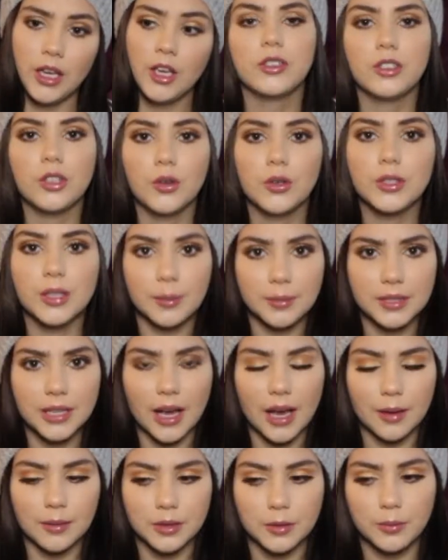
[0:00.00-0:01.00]
So
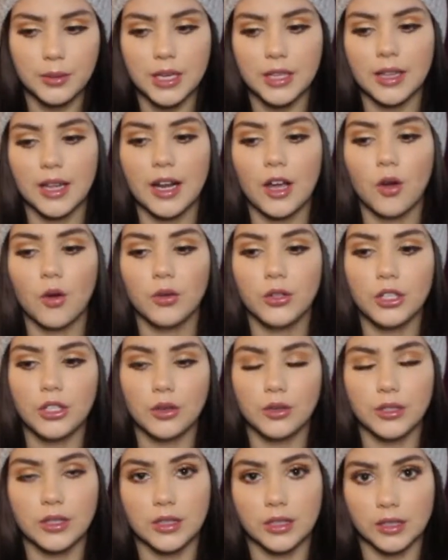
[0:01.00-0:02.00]
sometimes, being that I only
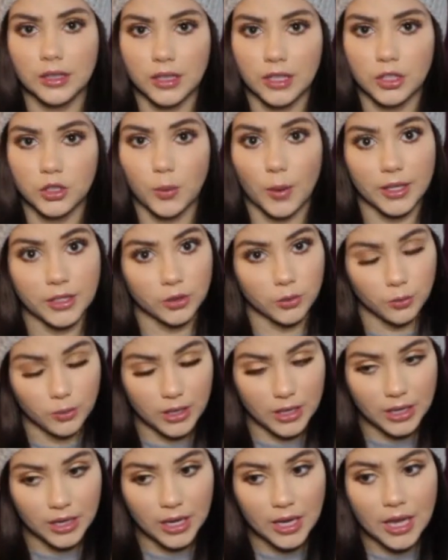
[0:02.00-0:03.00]
go to the clinic twice a
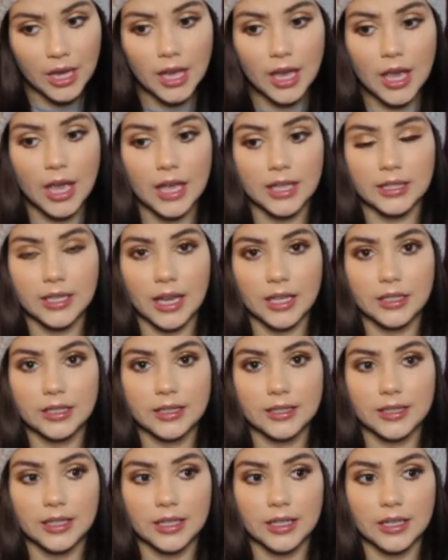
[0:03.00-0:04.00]
week, it
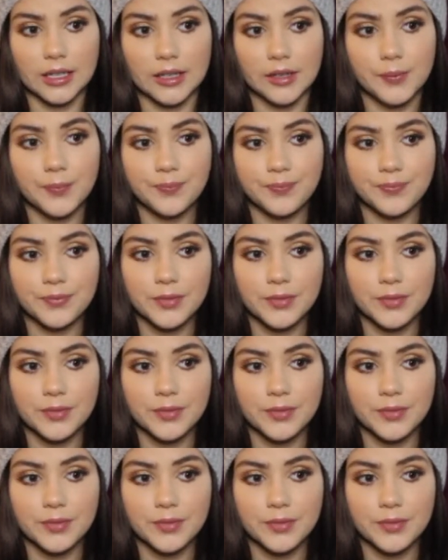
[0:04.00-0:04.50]
tends to